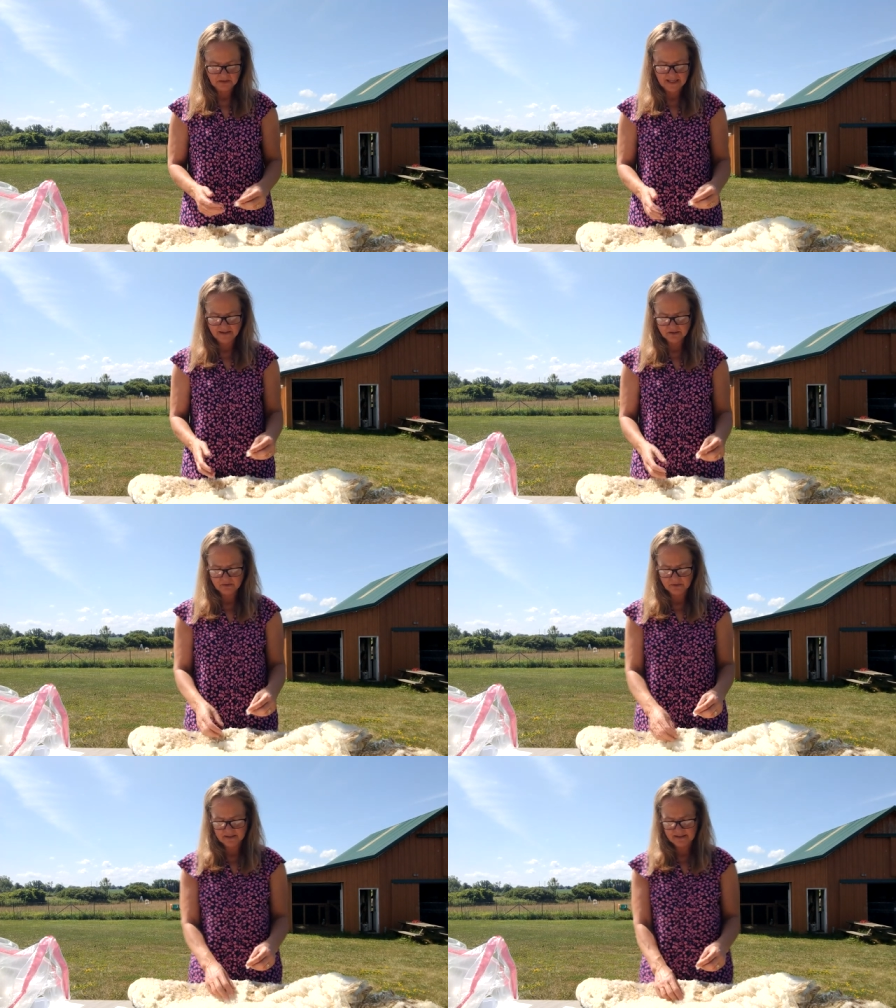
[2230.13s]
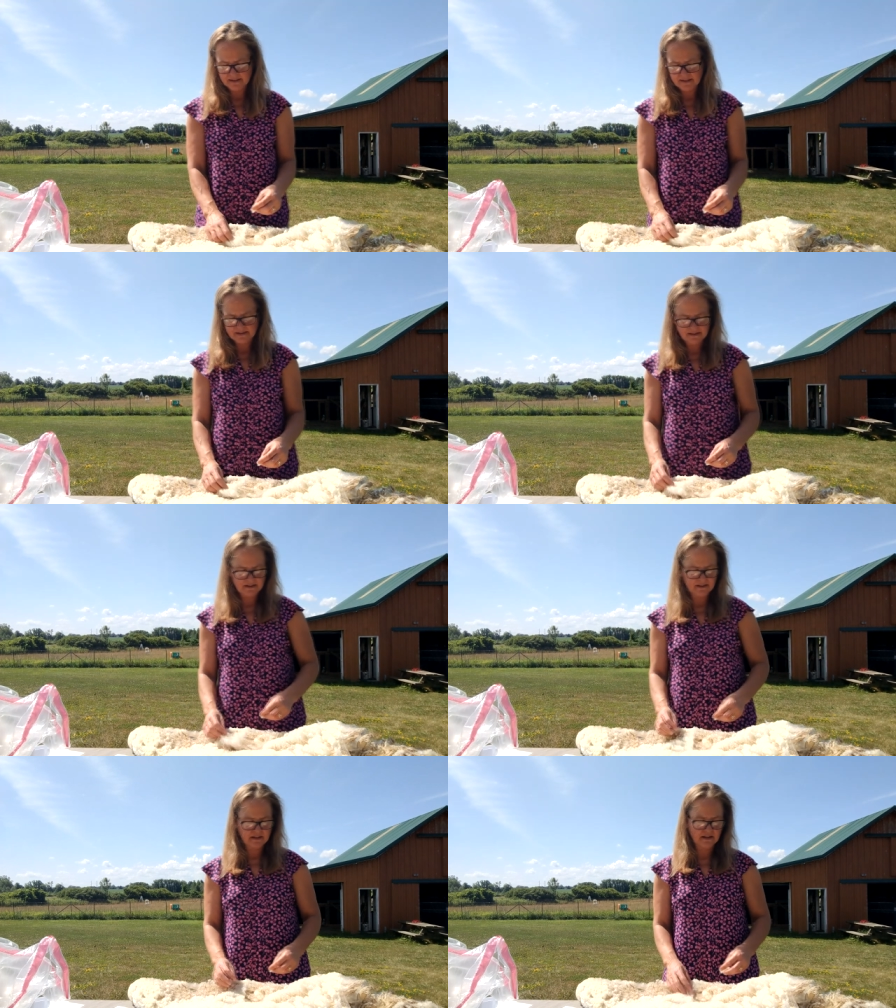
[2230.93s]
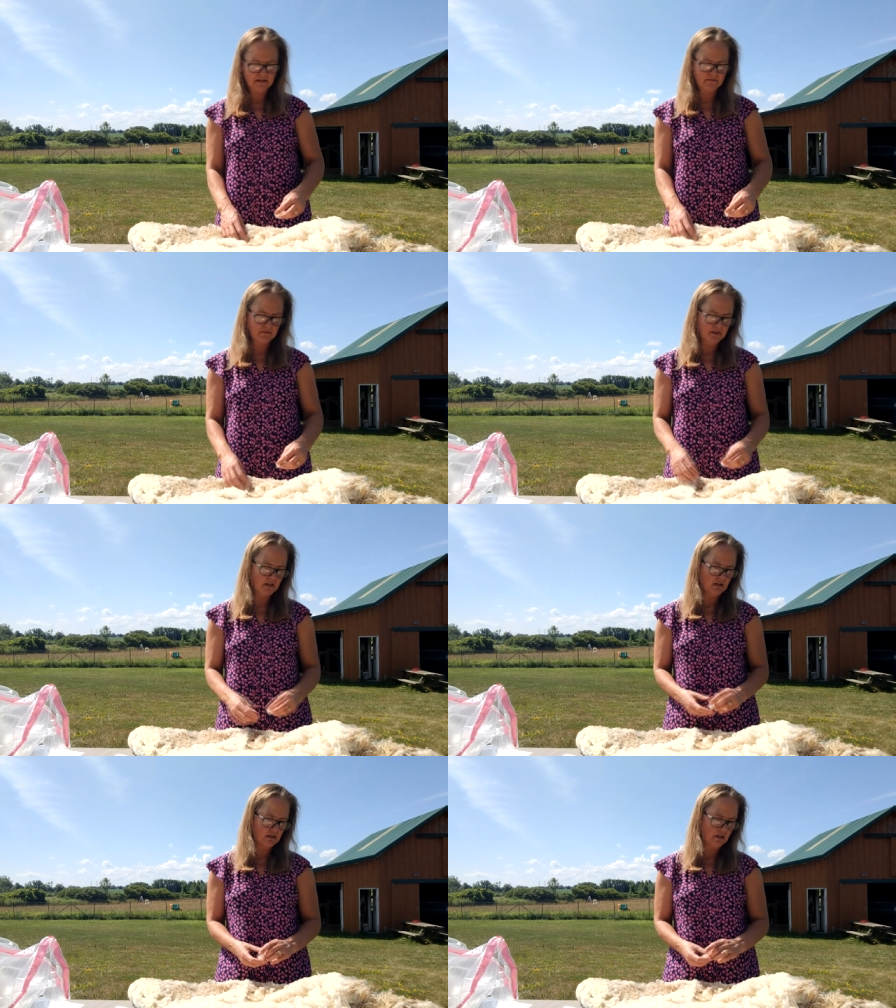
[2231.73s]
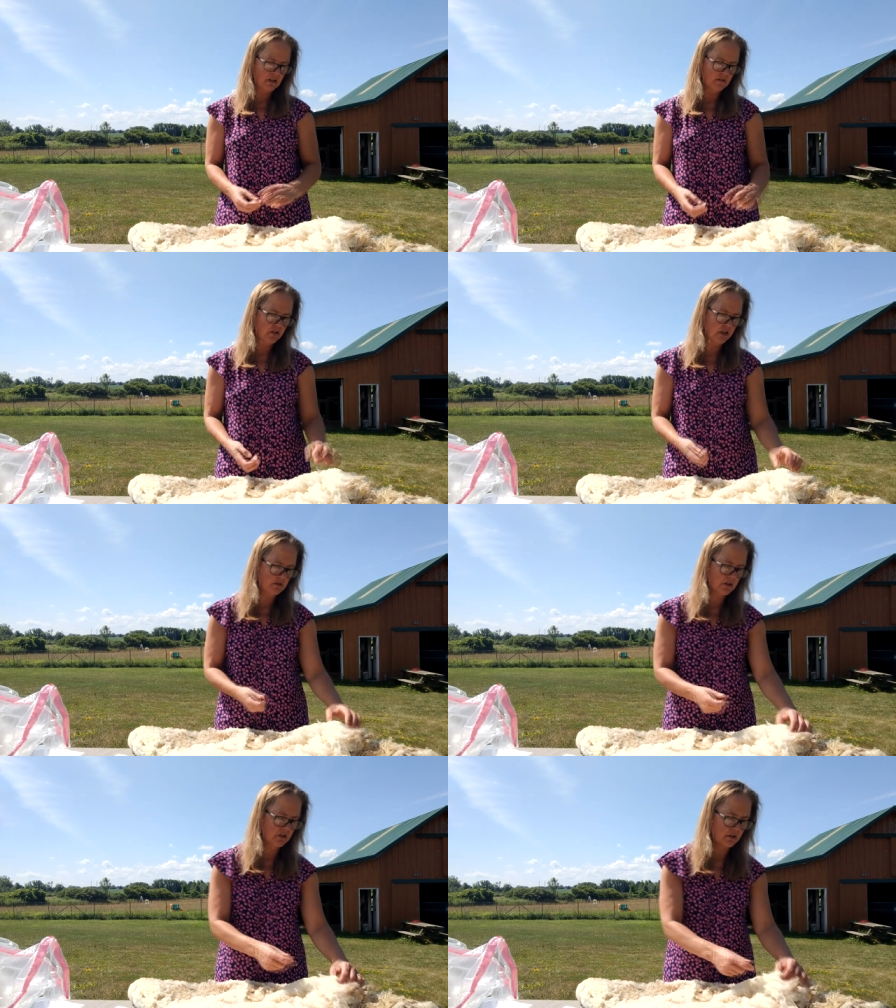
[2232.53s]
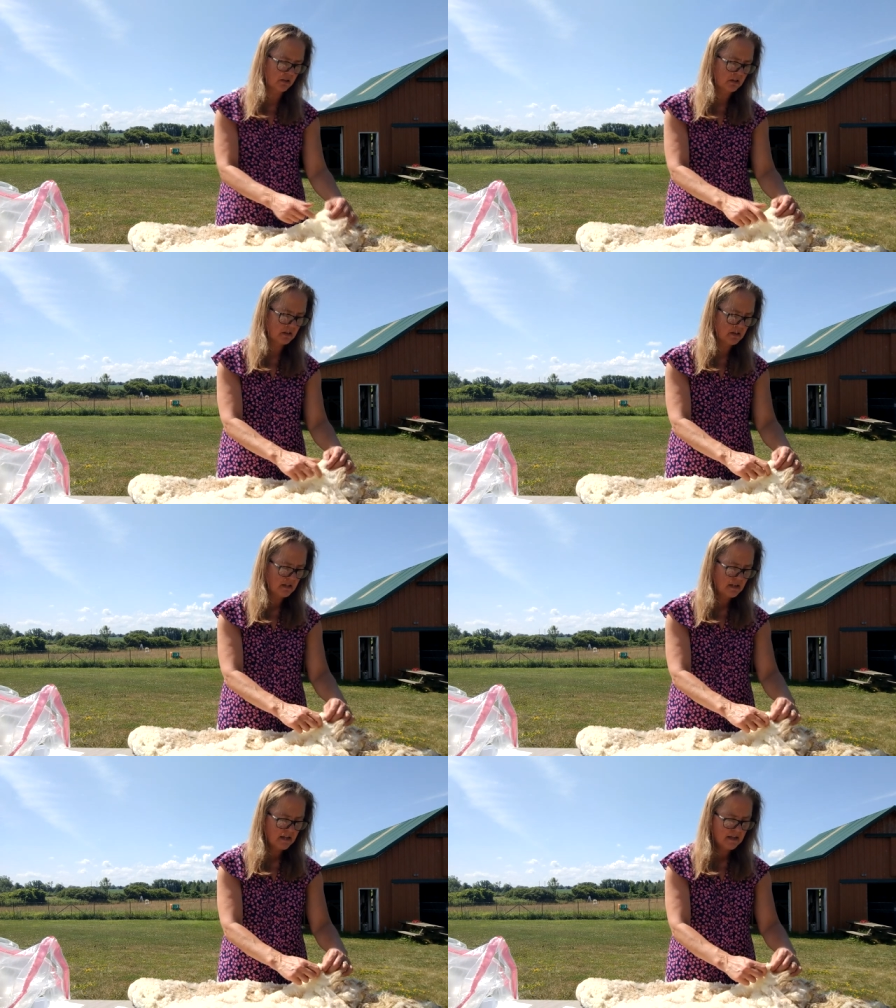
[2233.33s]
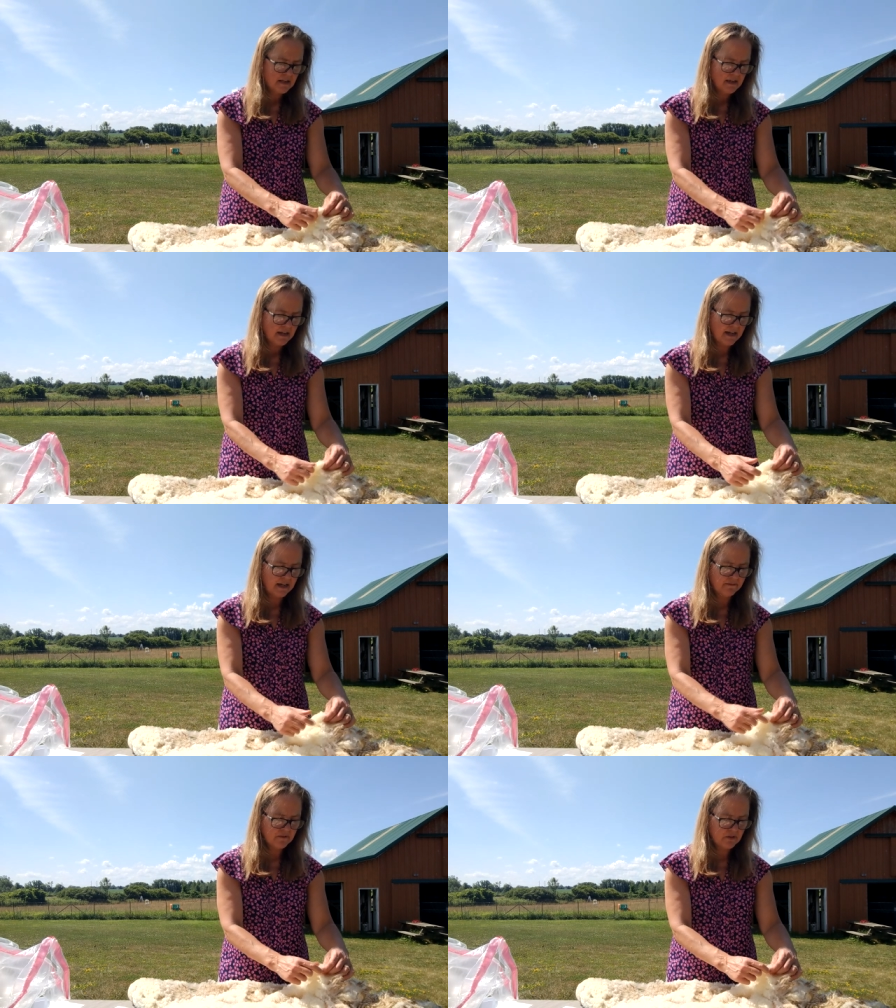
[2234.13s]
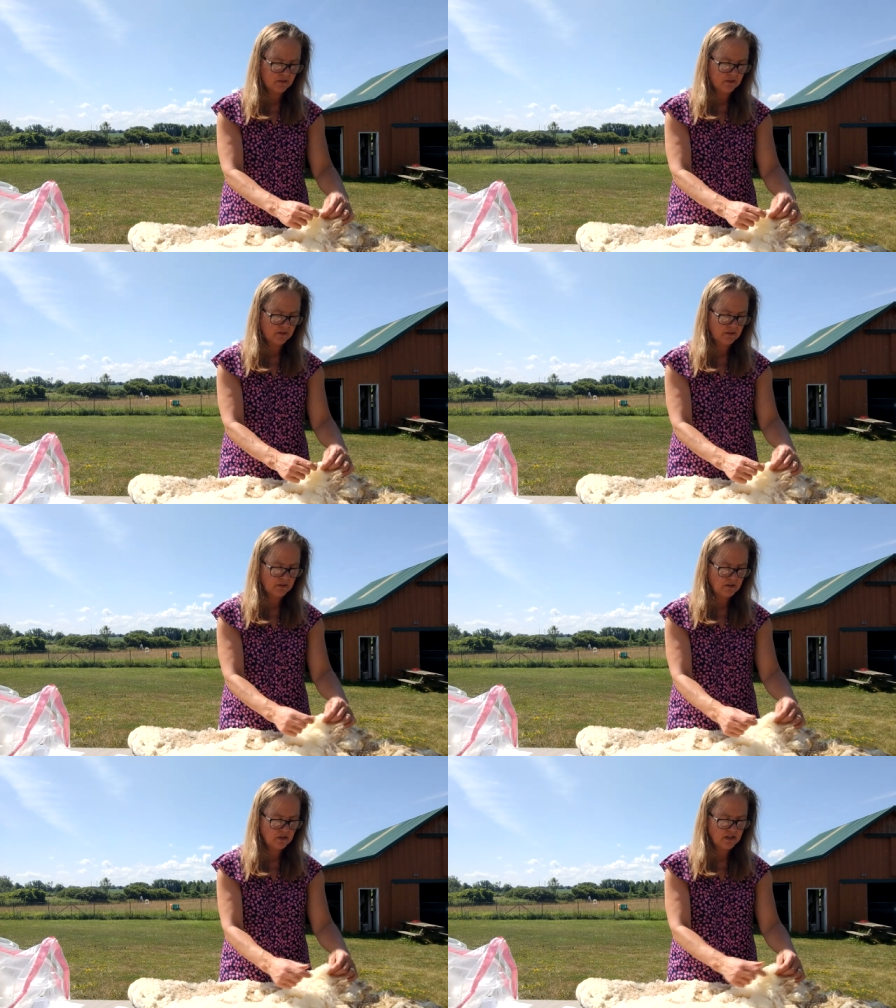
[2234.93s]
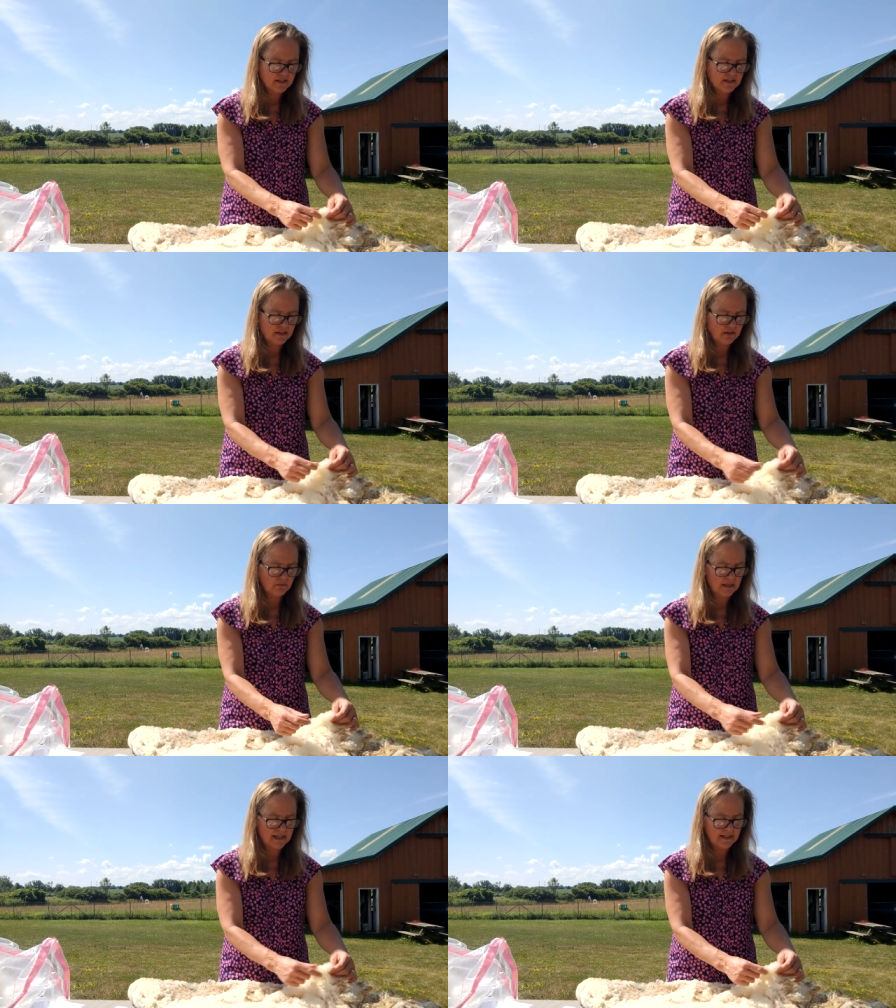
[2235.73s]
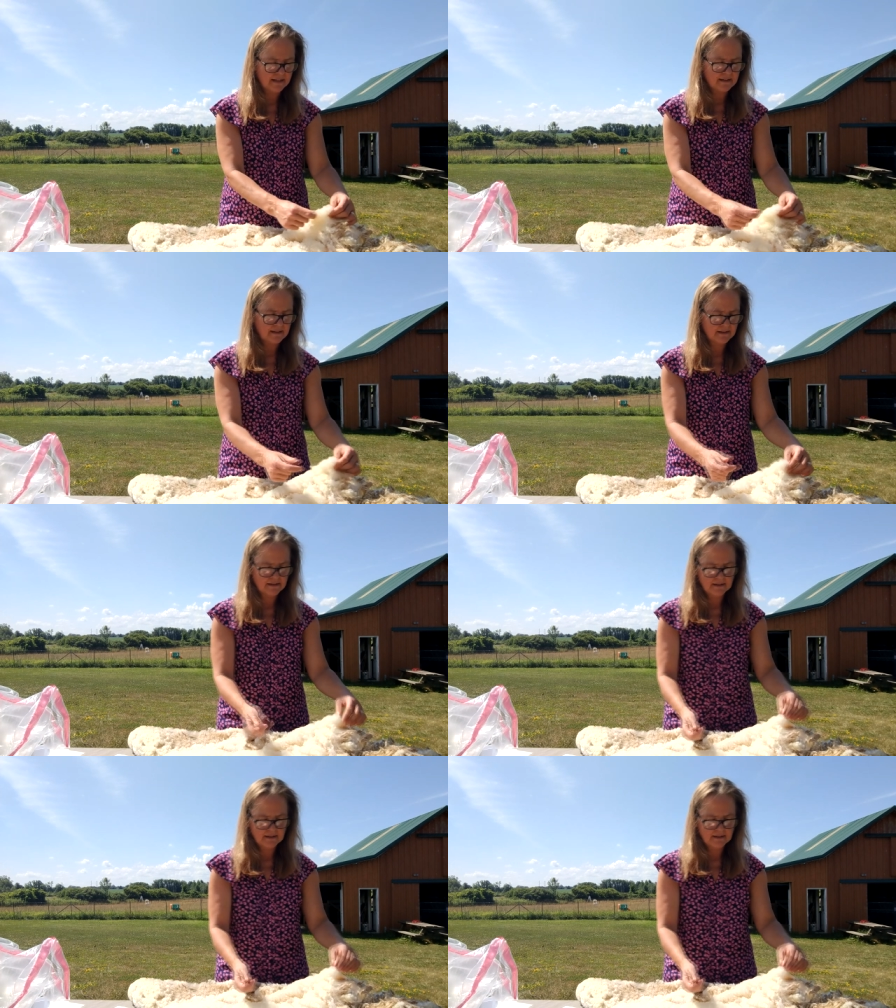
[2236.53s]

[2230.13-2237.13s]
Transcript: actually what this is is the uh, result of shearing her after she has hit the rise